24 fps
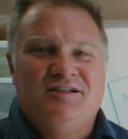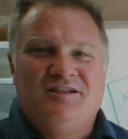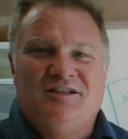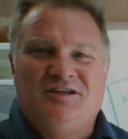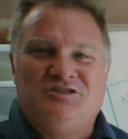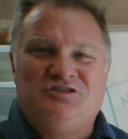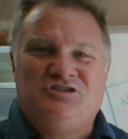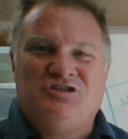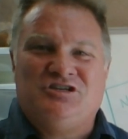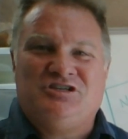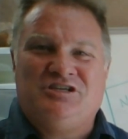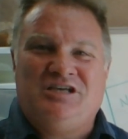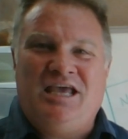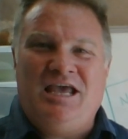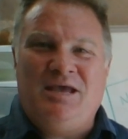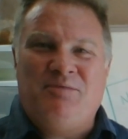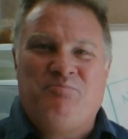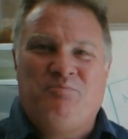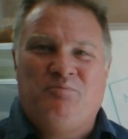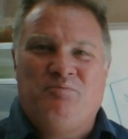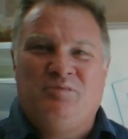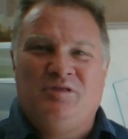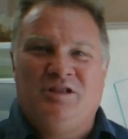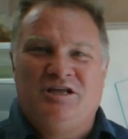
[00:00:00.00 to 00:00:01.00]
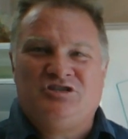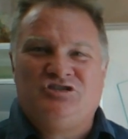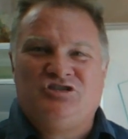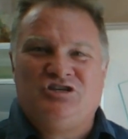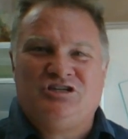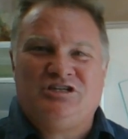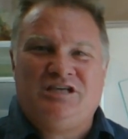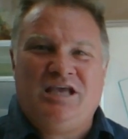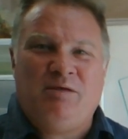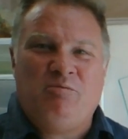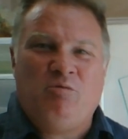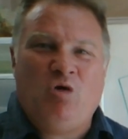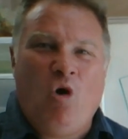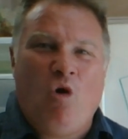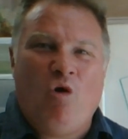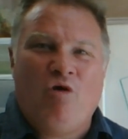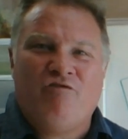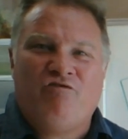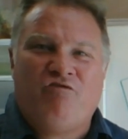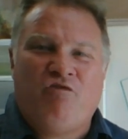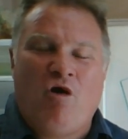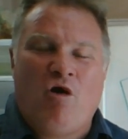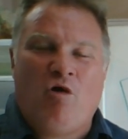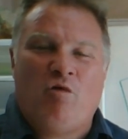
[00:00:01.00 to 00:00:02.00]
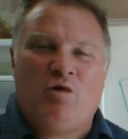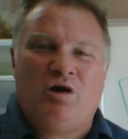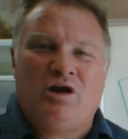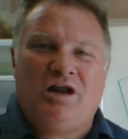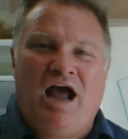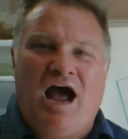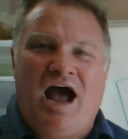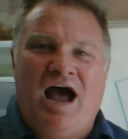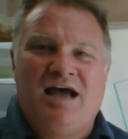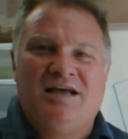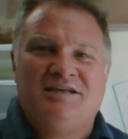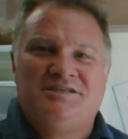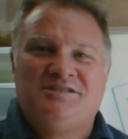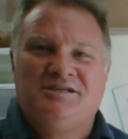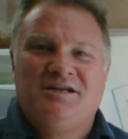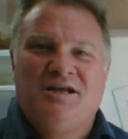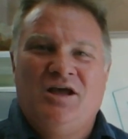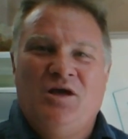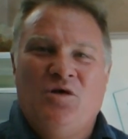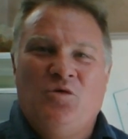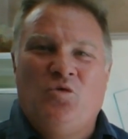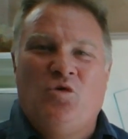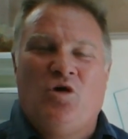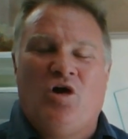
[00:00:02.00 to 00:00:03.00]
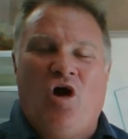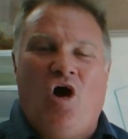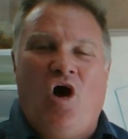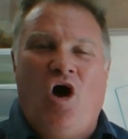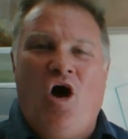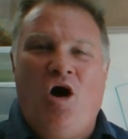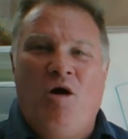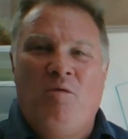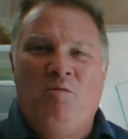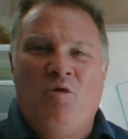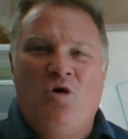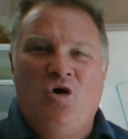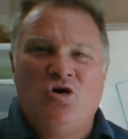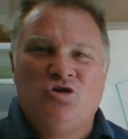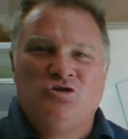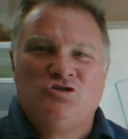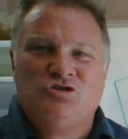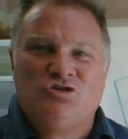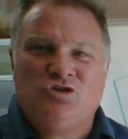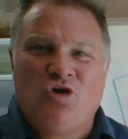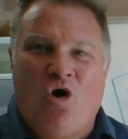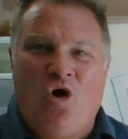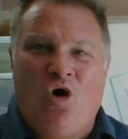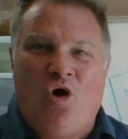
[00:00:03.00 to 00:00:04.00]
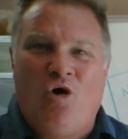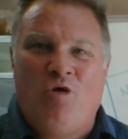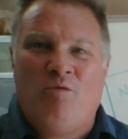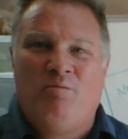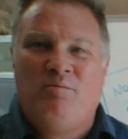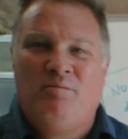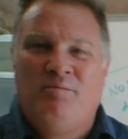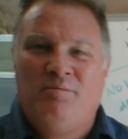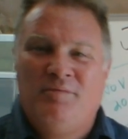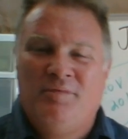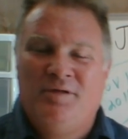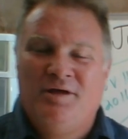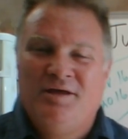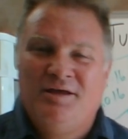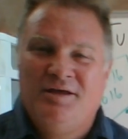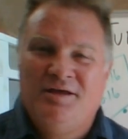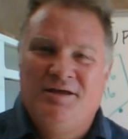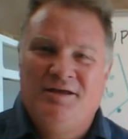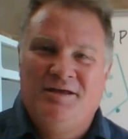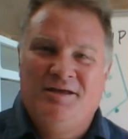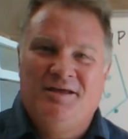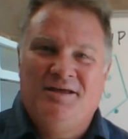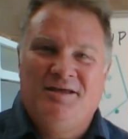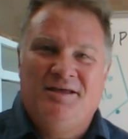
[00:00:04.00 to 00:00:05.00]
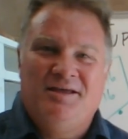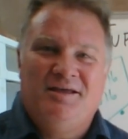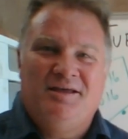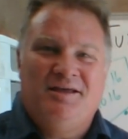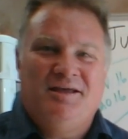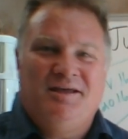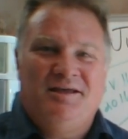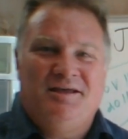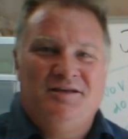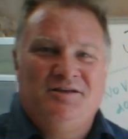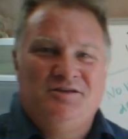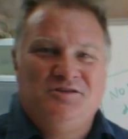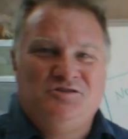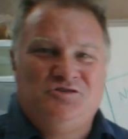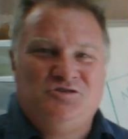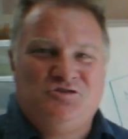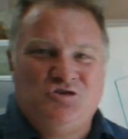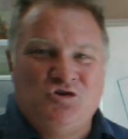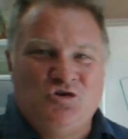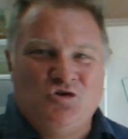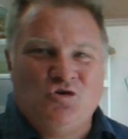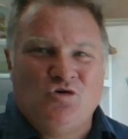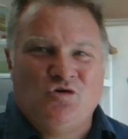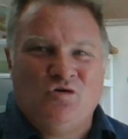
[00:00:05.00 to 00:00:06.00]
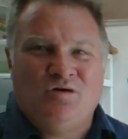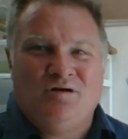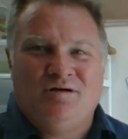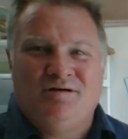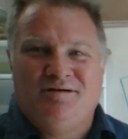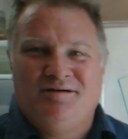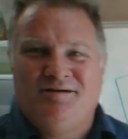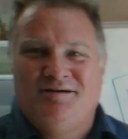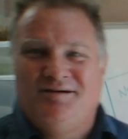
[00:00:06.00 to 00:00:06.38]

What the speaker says: Let's just keep going forward, guys. We're almost home to